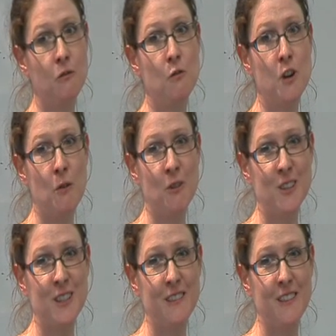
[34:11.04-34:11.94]
4
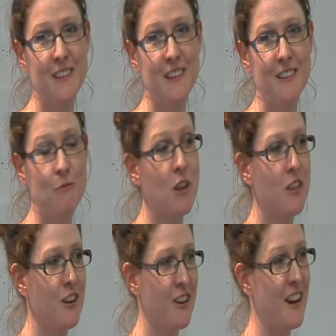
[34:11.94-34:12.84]
hours and
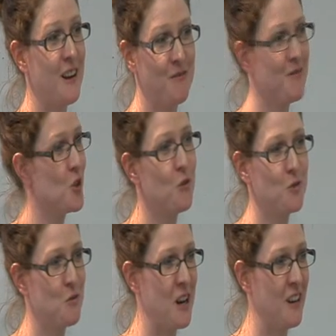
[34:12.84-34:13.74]
with her
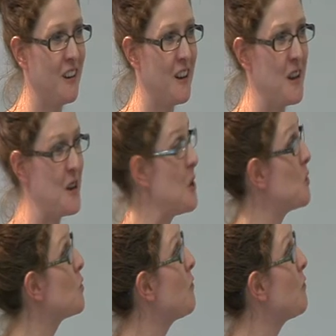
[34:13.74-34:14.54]
software. So